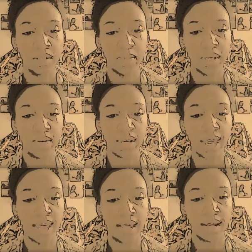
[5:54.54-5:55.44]
be
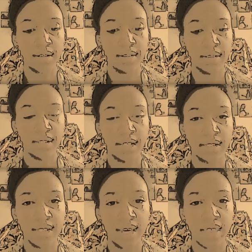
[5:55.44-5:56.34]
okay, like to
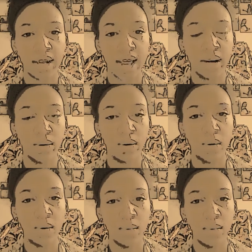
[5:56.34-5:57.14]
say that I don't know